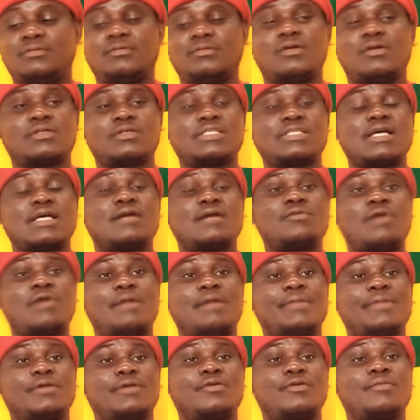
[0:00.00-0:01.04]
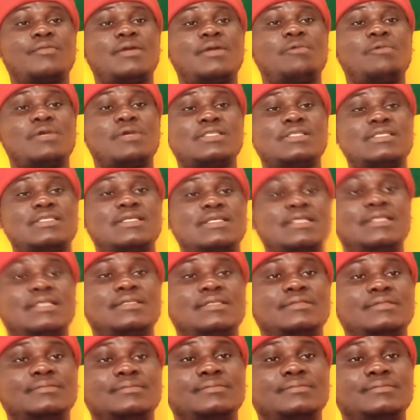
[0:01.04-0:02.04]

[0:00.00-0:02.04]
Dr. Kwame Nkrumah once again.